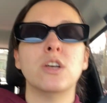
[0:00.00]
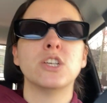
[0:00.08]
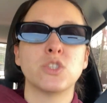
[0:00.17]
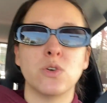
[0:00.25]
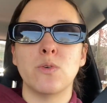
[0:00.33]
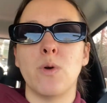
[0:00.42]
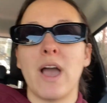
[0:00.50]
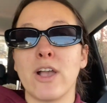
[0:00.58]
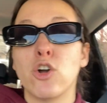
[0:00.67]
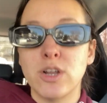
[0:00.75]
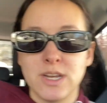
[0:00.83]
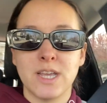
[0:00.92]
So I
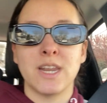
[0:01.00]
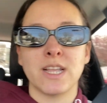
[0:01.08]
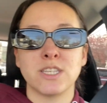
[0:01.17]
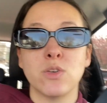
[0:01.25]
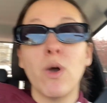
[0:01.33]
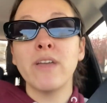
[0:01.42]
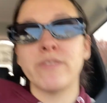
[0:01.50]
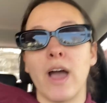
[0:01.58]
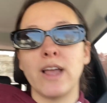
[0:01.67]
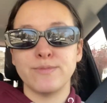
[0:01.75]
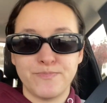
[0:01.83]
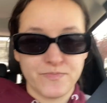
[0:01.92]
couldn't connect to the Wi-Fi.